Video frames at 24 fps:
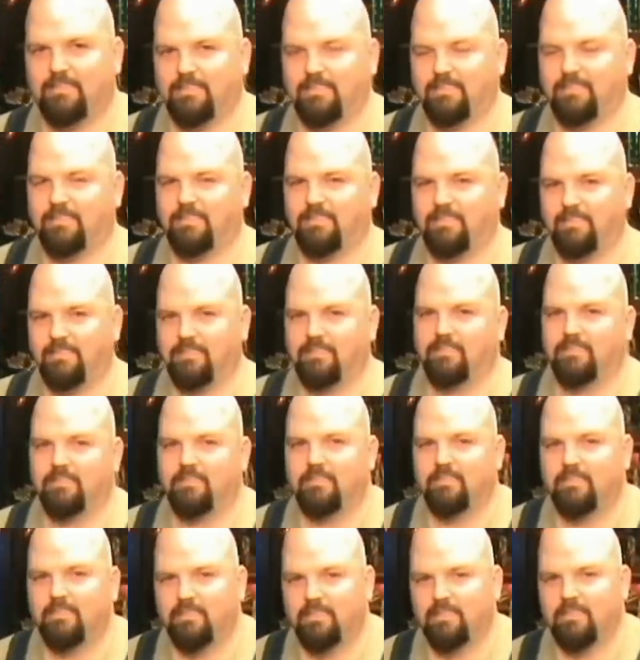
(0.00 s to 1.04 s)

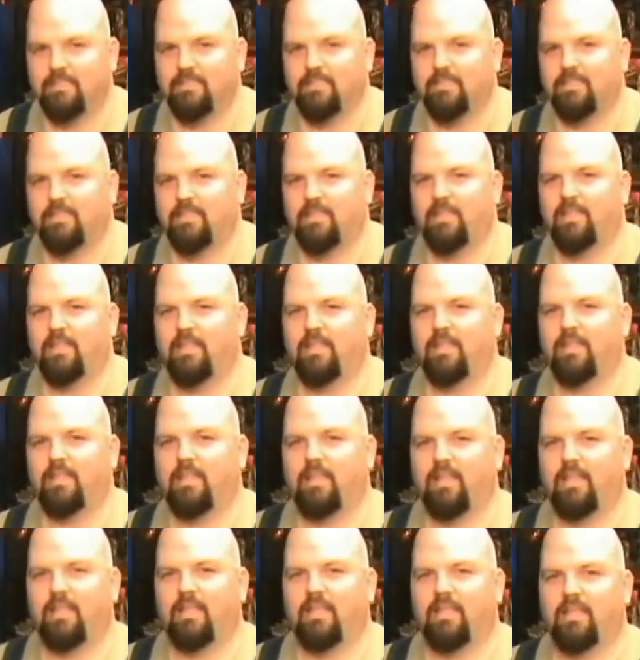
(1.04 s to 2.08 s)

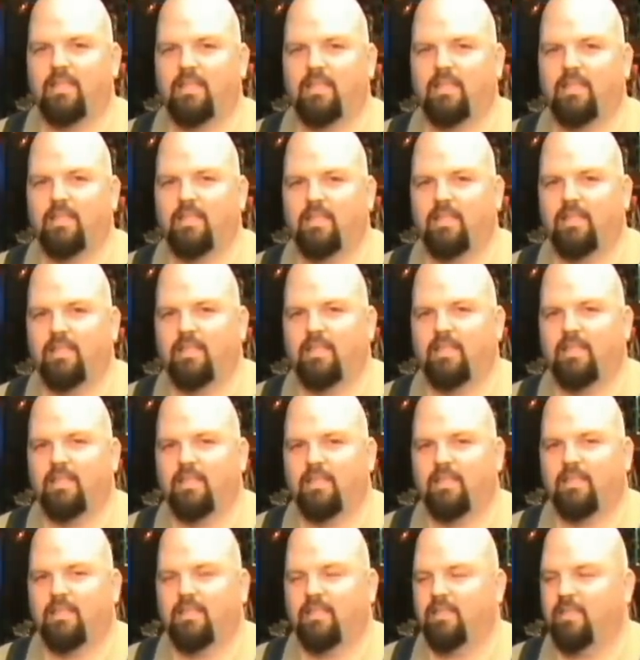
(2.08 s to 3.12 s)

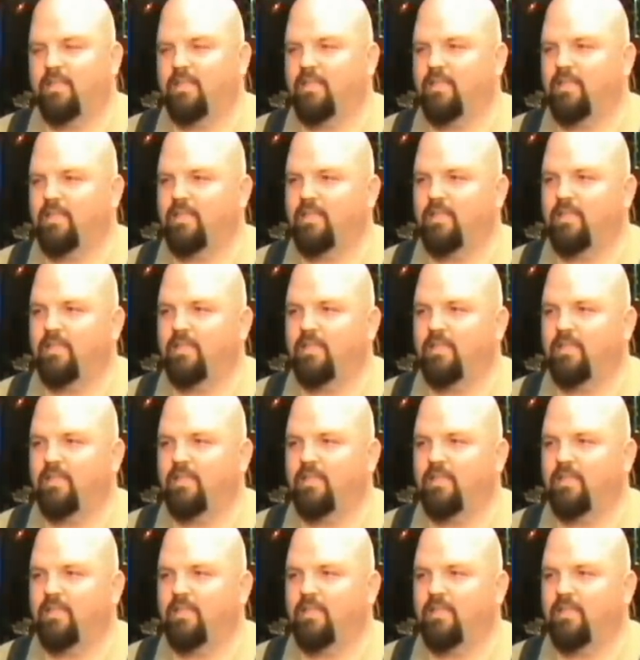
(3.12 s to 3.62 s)
(not speaking)